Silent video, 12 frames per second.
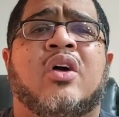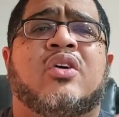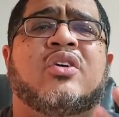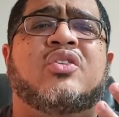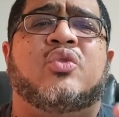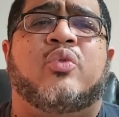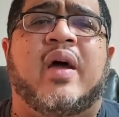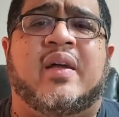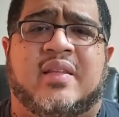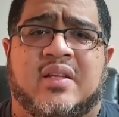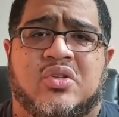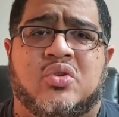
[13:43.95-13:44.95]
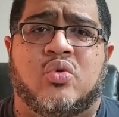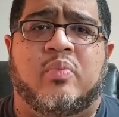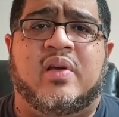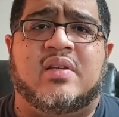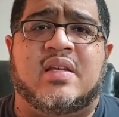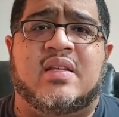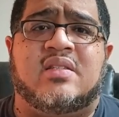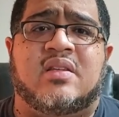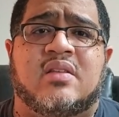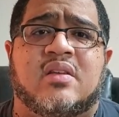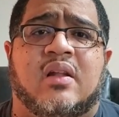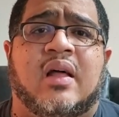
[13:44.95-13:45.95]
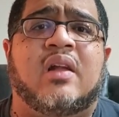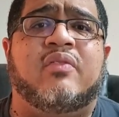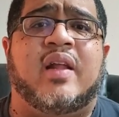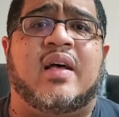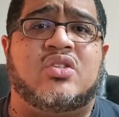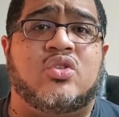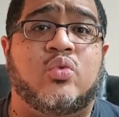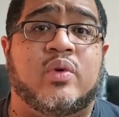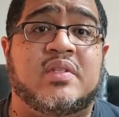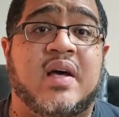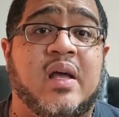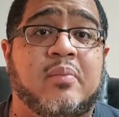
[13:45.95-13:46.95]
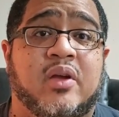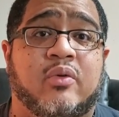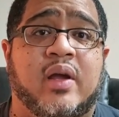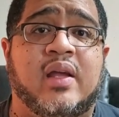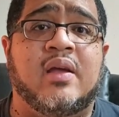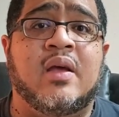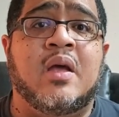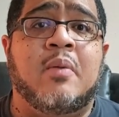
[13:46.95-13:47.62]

good directing too, because it's it, a lot of it has to do with timing, right?